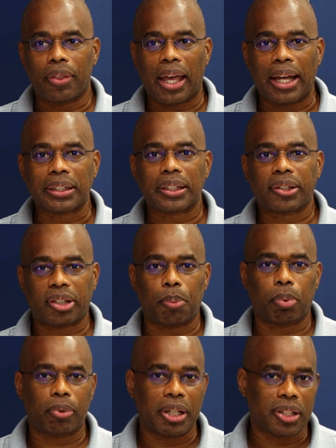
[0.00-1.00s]
that
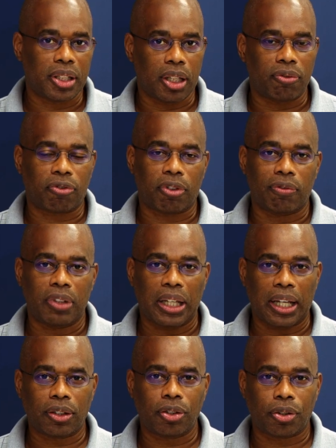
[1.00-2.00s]
separates them from
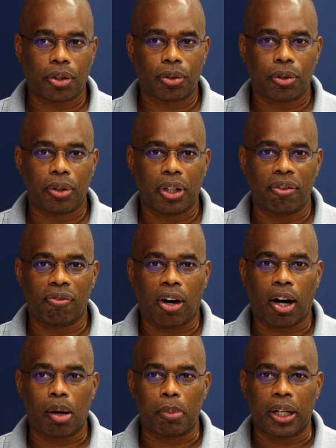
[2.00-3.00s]
the external
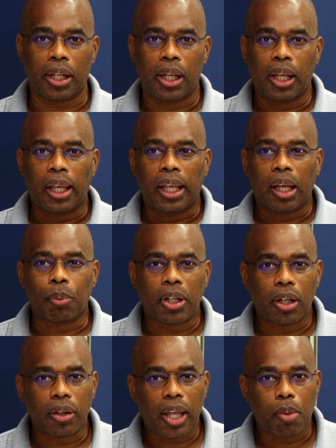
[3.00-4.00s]
environment. And
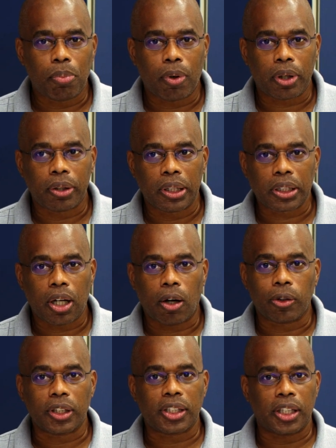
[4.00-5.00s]
we know that border is
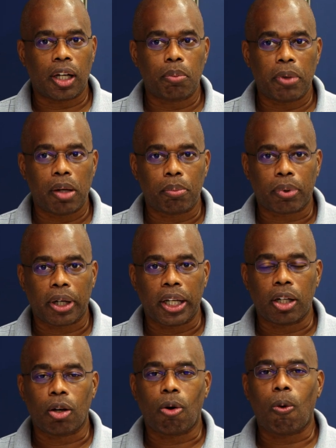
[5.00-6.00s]
called the cell
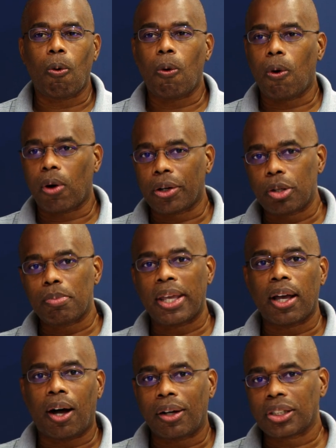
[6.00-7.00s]
membrane, or you
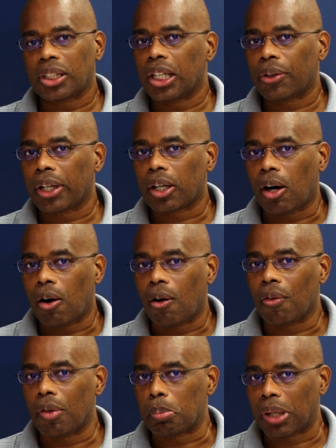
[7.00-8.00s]
may also hear it
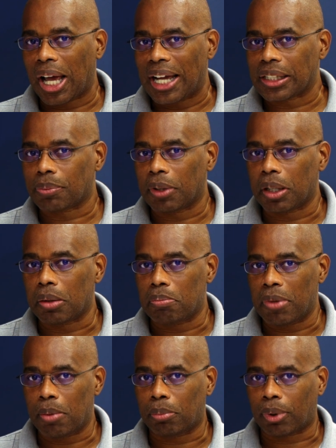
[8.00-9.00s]
called the plasma
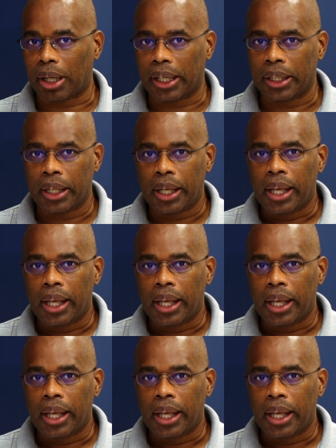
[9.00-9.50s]
membrane.